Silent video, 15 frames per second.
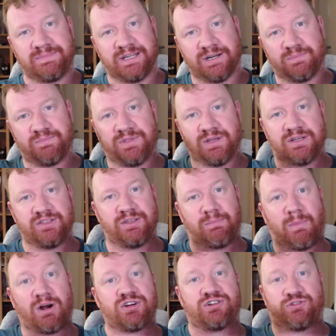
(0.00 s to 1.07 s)
the
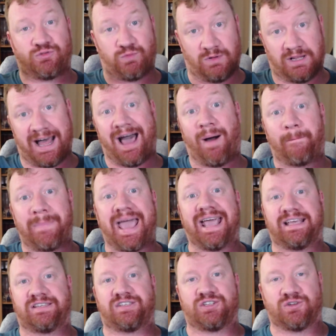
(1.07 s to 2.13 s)
marshals will
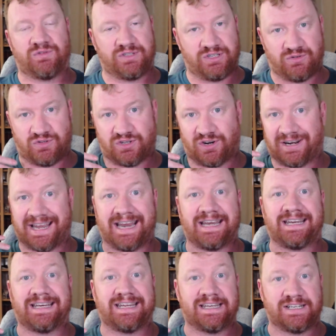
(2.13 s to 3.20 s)
outpace you as you start
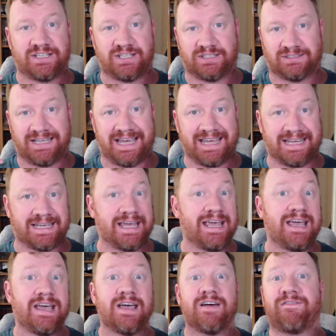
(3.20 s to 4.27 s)
getting into,
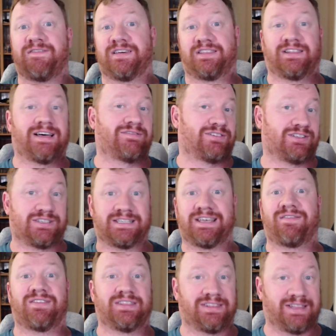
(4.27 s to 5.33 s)
5th level, 7th